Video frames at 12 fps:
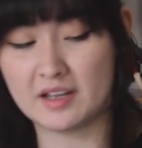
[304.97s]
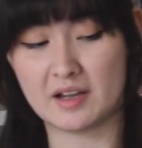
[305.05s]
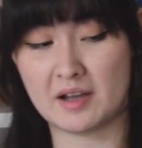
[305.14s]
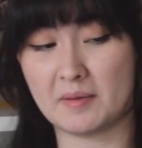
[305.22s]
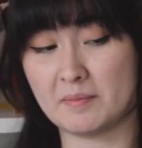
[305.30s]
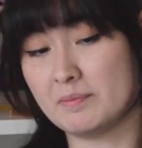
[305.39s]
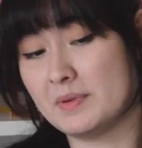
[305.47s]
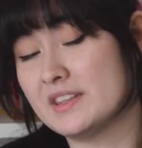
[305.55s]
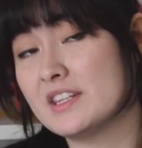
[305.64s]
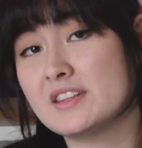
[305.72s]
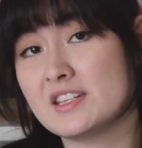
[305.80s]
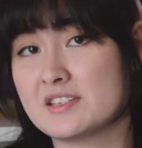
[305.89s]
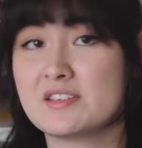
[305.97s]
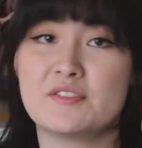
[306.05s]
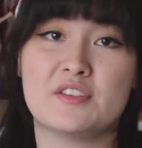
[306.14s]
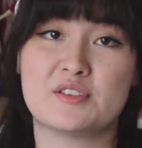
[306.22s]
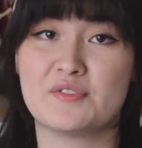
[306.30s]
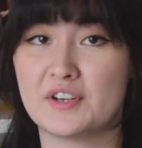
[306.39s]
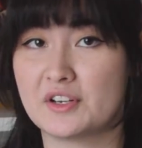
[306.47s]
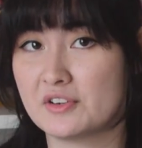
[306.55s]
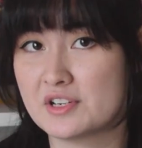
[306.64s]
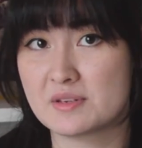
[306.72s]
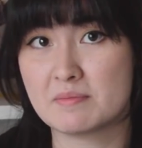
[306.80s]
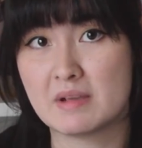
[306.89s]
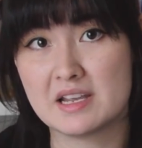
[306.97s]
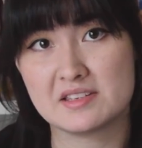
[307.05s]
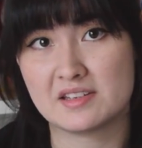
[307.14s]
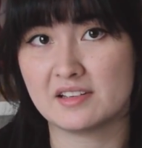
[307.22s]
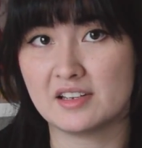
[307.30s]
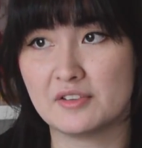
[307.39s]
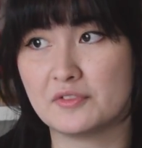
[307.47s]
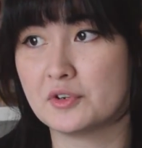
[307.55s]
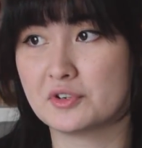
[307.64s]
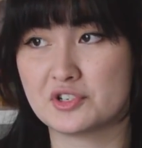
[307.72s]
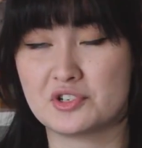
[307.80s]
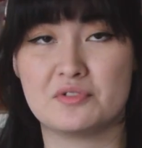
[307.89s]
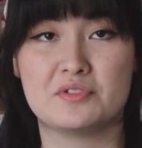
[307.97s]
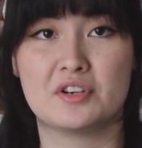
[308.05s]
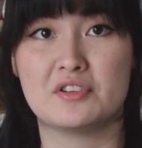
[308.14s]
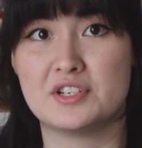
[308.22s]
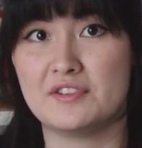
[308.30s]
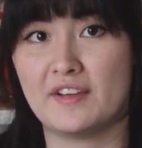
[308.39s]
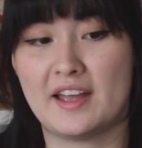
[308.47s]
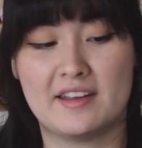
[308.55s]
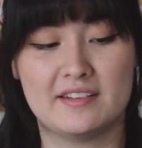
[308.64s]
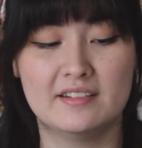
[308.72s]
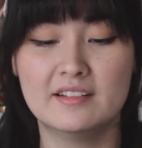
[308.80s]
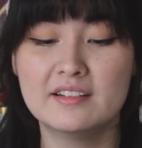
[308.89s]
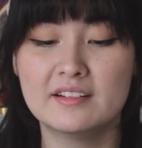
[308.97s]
But this figure is amazing if you're a Shun Doji fan,